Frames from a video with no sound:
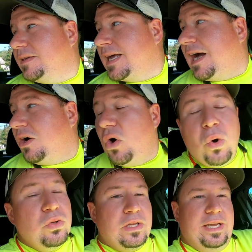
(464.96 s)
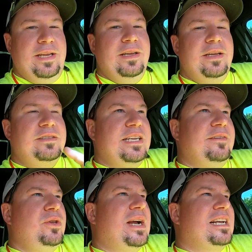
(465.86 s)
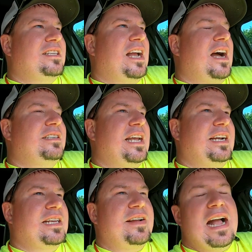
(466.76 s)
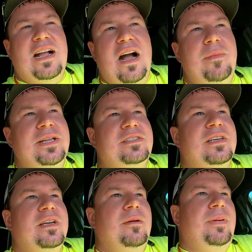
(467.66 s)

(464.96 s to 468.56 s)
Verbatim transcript: Not only to give you guys the content because I got comments,